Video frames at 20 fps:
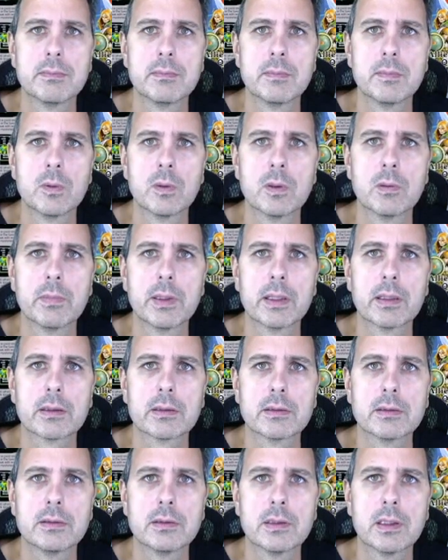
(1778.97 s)
more
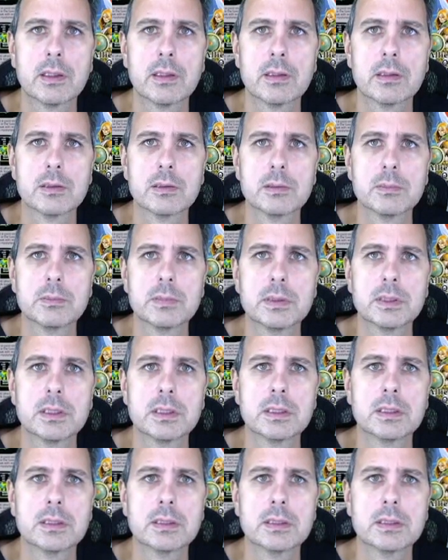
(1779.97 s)
medical herbs.